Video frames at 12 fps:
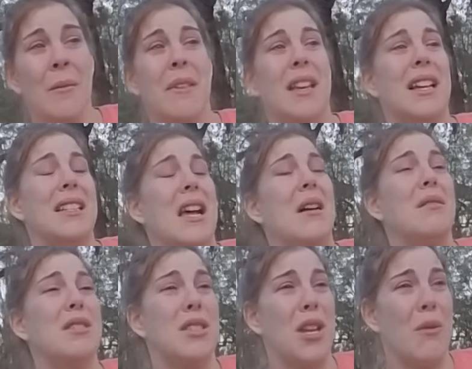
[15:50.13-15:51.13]
Because I
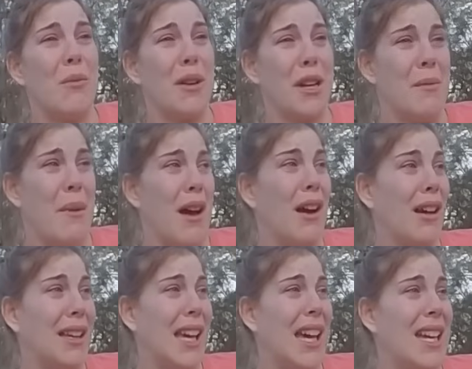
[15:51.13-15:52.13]
was so worried about
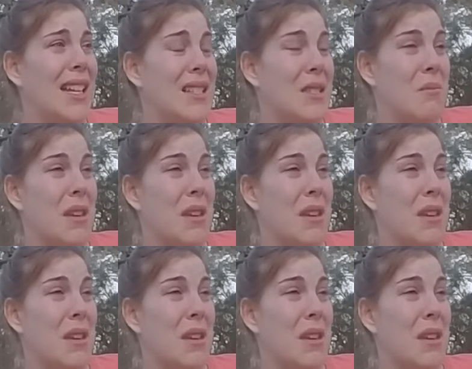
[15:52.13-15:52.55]
her kids.